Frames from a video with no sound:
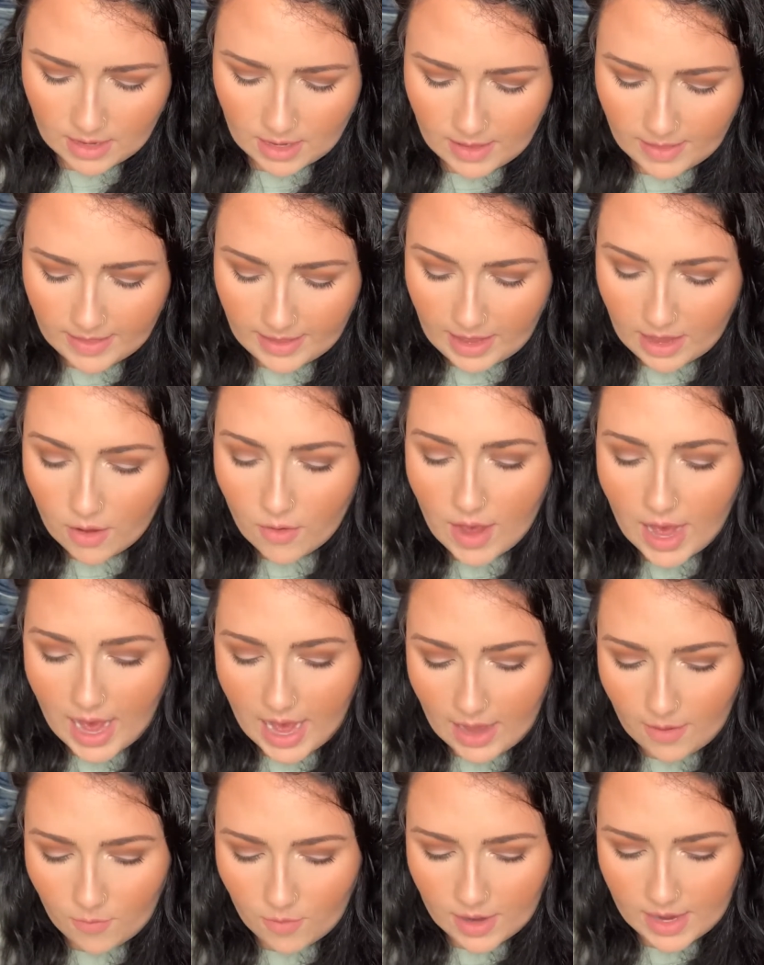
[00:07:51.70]
The Oh
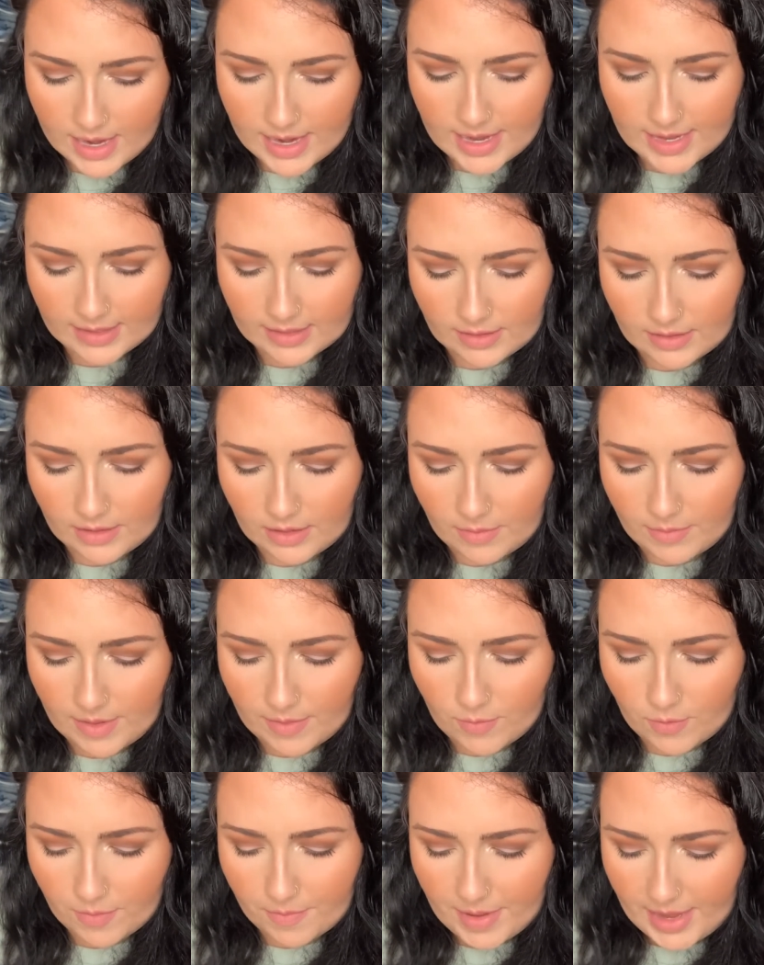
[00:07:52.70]
Hi one is a little bit
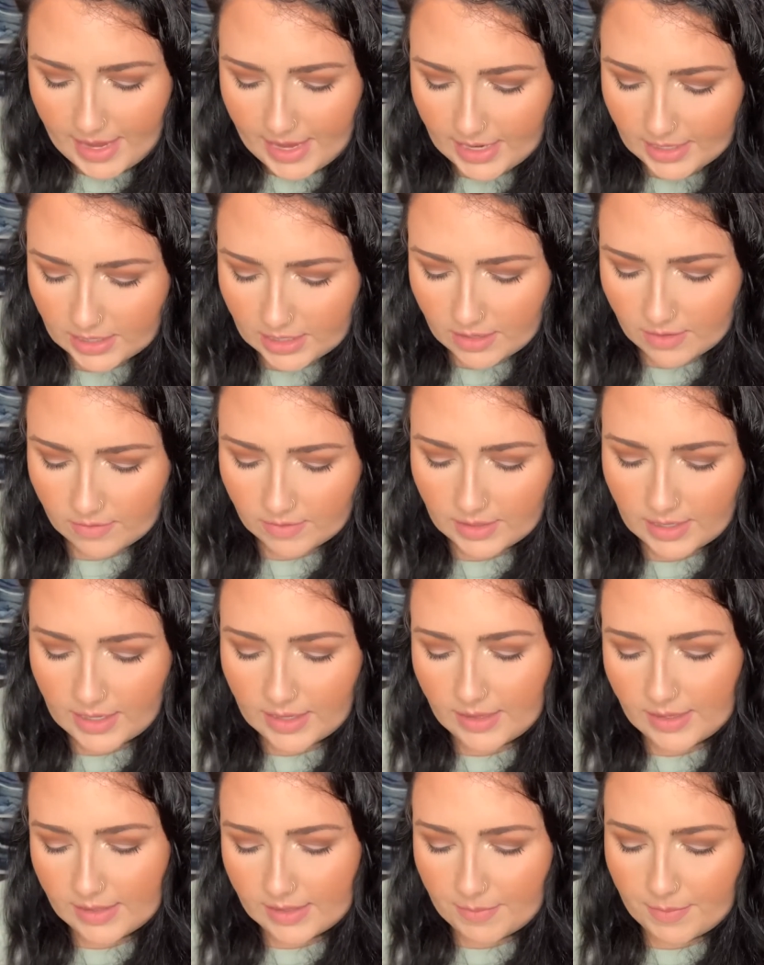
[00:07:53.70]
more pinky tone,
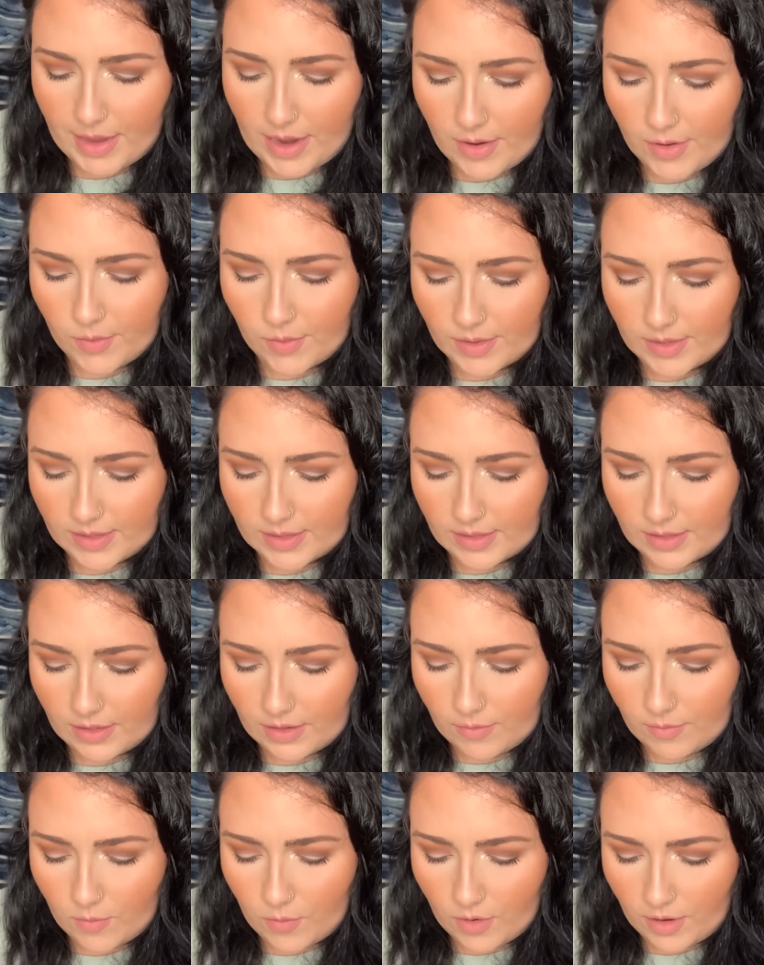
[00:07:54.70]
and this Empowered one is a
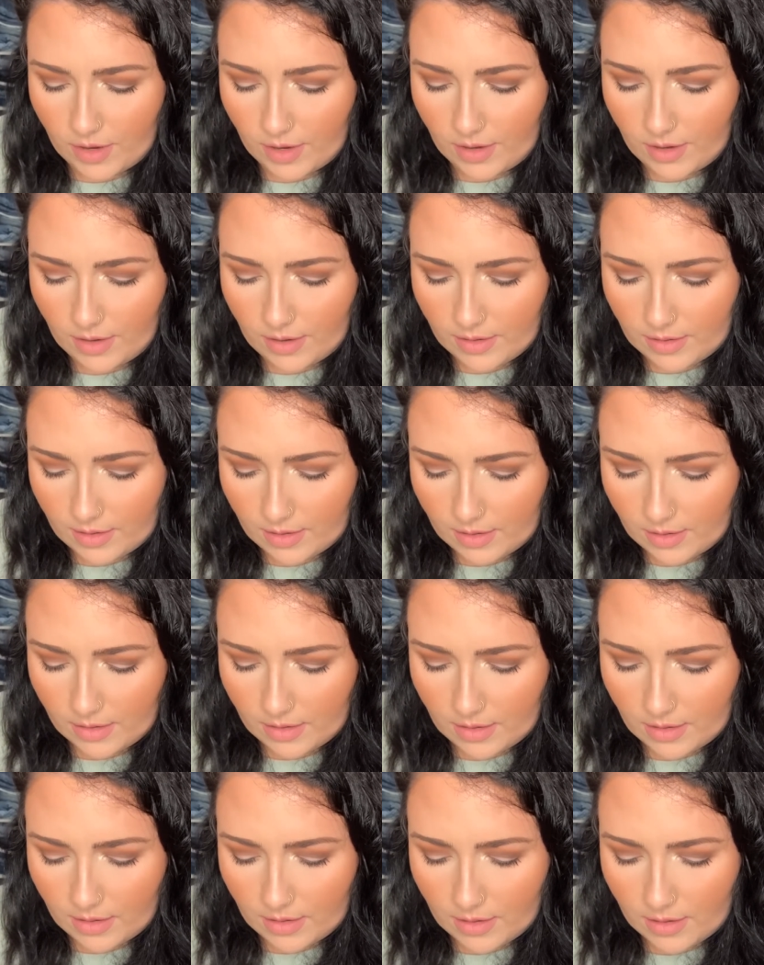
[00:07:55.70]
little more
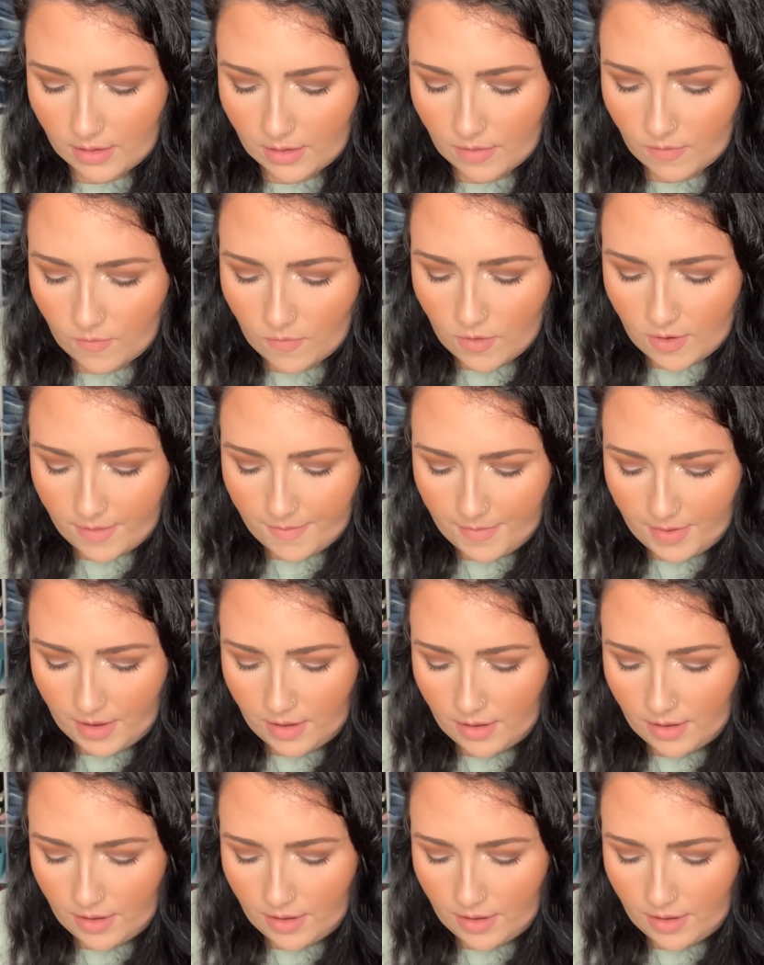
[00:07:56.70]
warm.